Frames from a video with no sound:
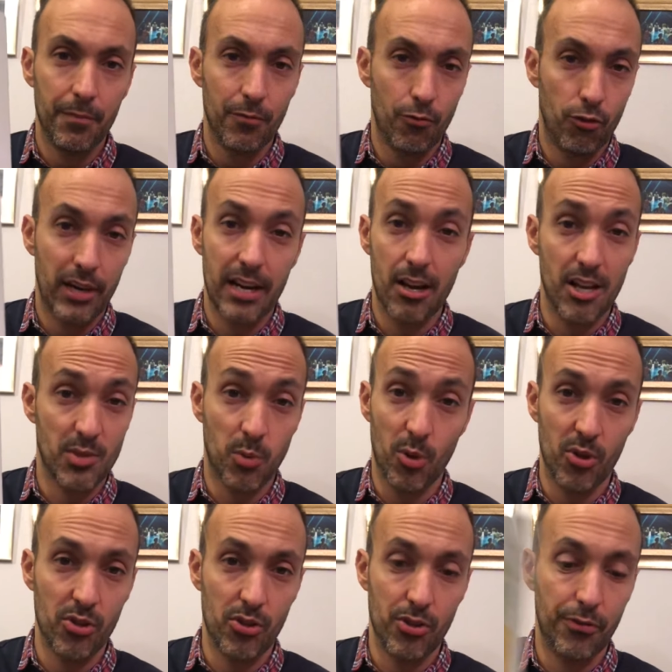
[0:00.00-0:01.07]
realise
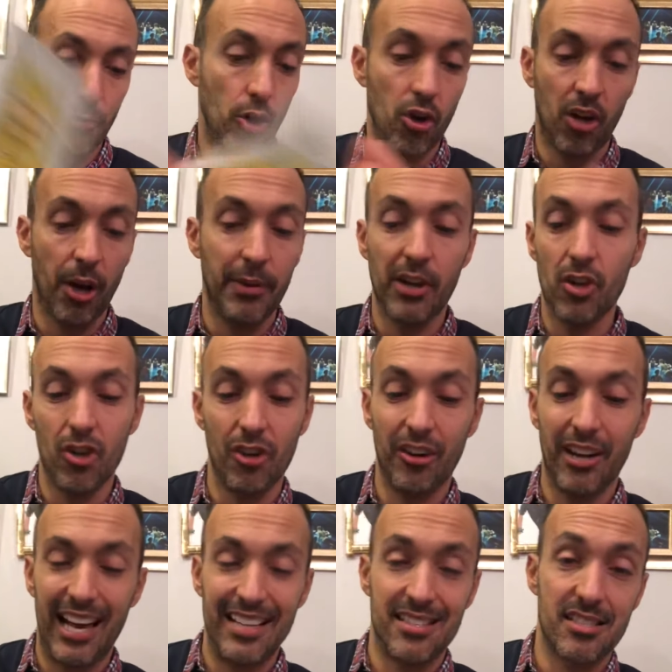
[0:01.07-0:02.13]
what you've got going on,
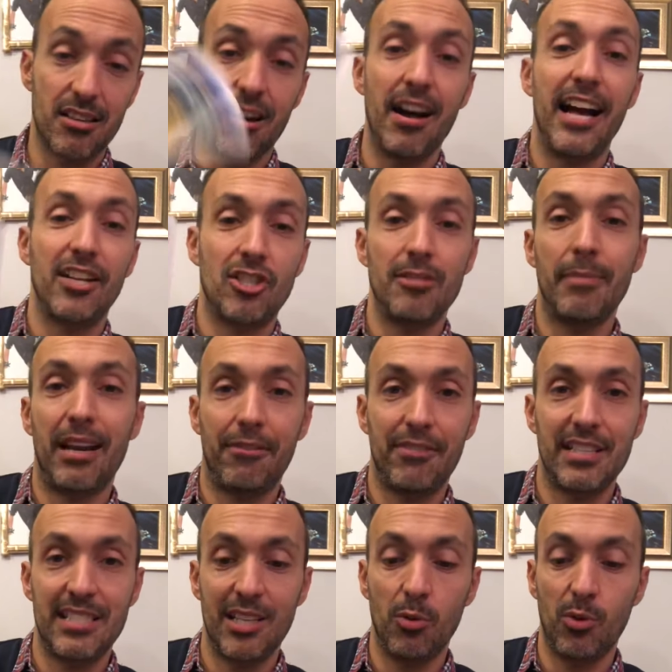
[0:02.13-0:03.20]
and start actually
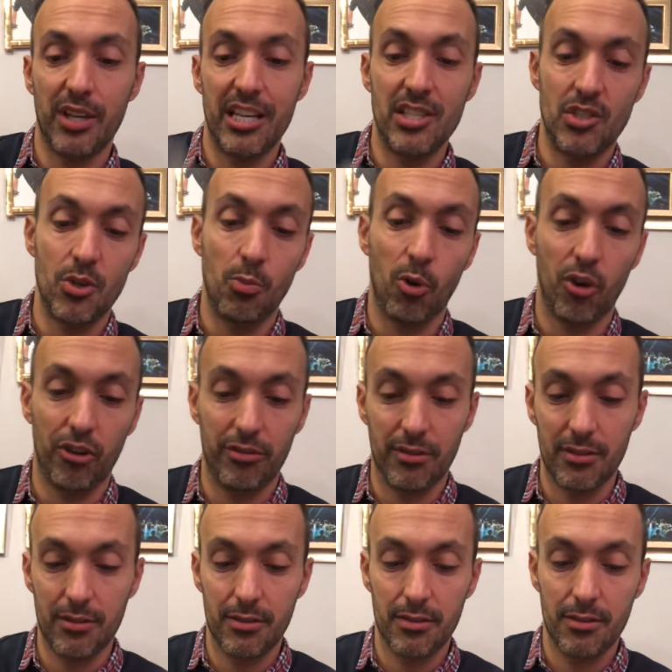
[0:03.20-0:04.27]
manifesting what it is you want,
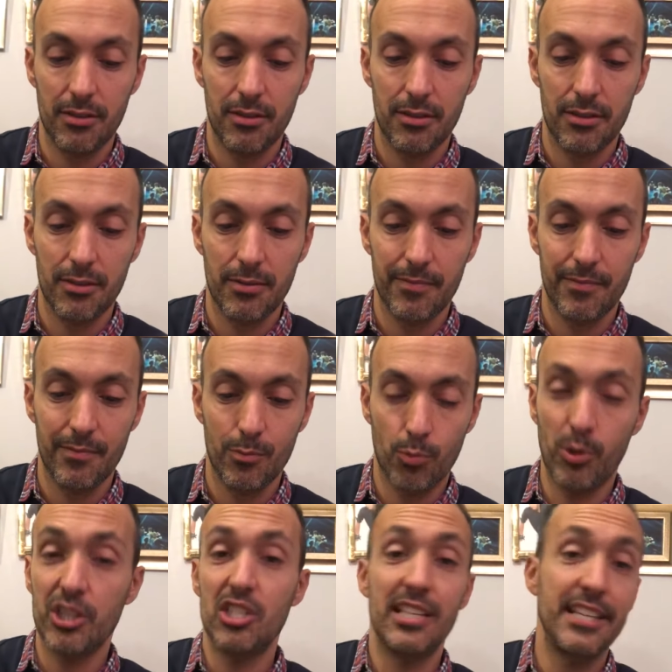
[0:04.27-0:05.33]

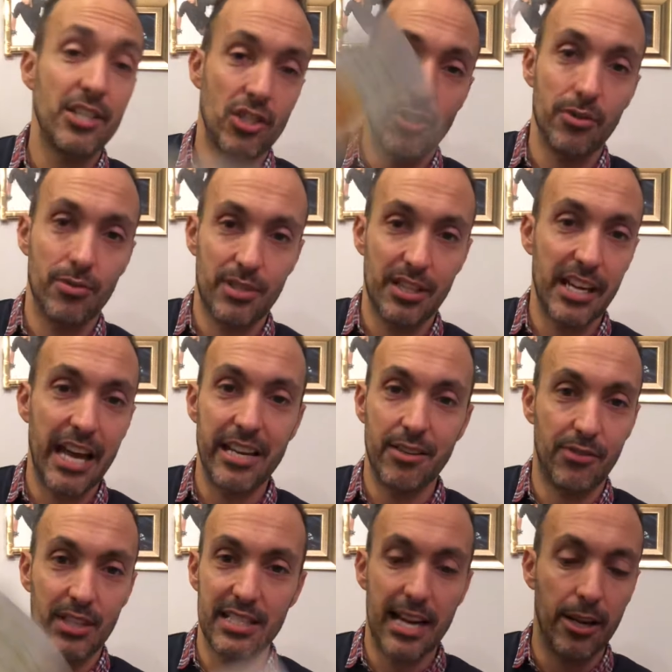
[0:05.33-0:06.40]
which leads you to the end of
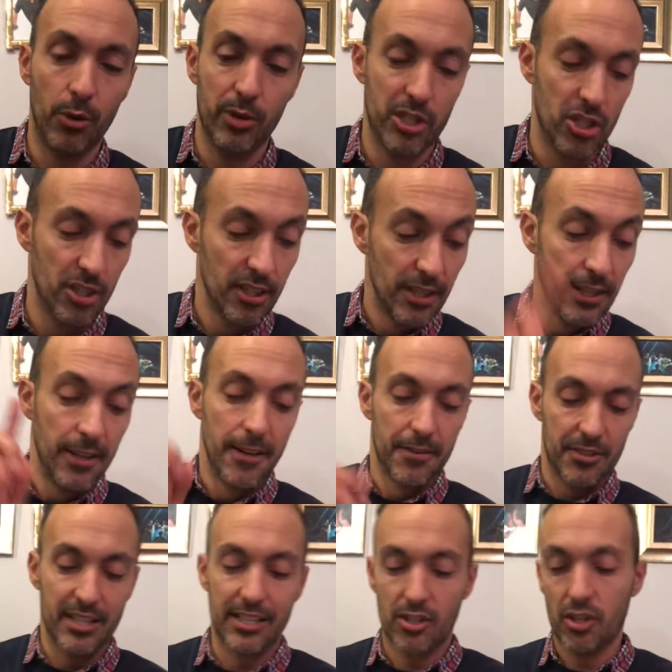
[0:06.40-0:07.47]
this anguish.
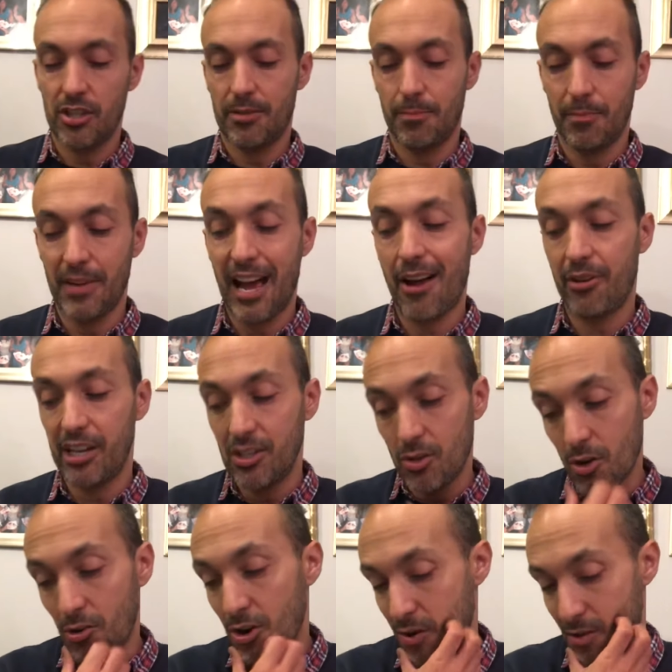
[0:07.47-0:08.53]
So that's good. Now, in
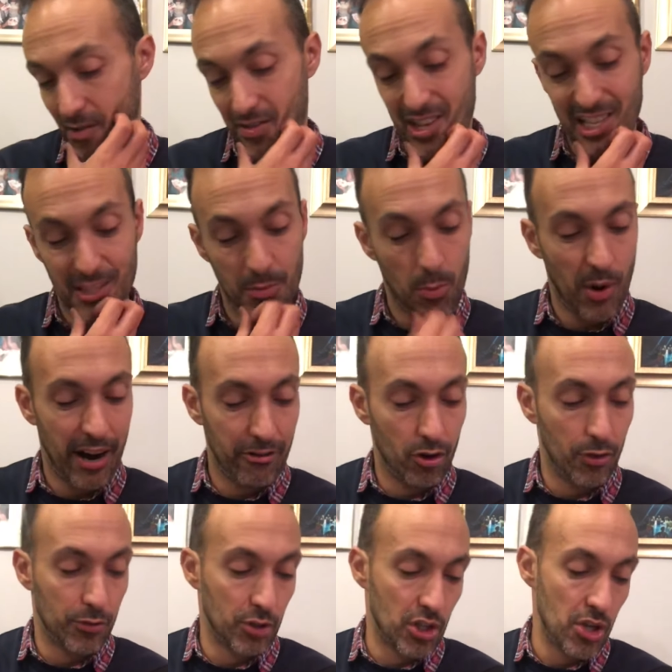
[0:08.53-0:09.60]
your things to be wary
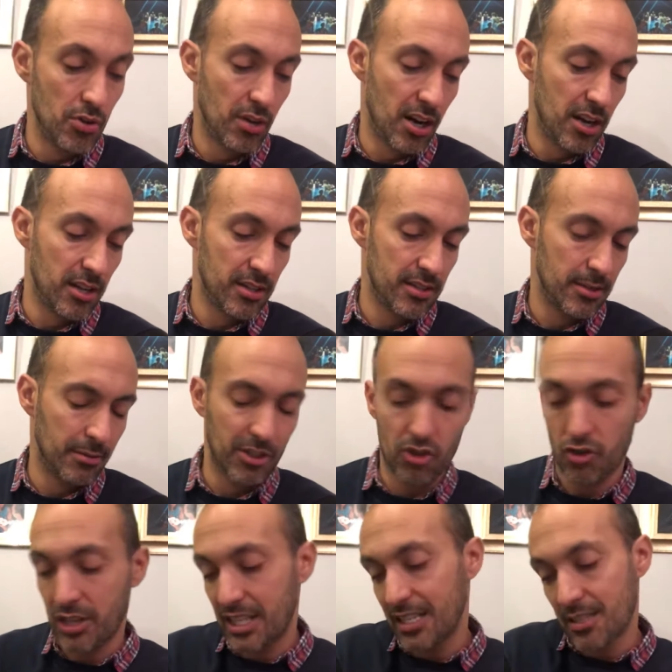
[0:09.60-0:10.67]
of, your 2 cards, I'm going to
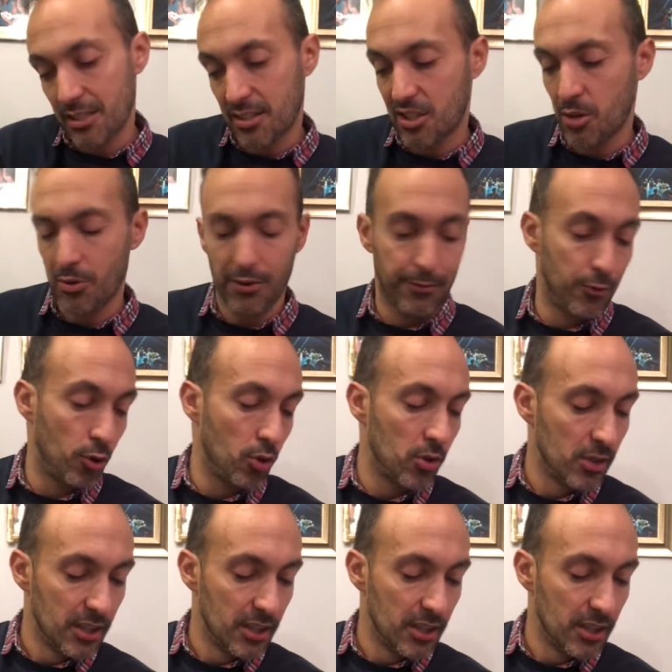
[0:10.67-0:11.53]
treat these as a 2 and a 4.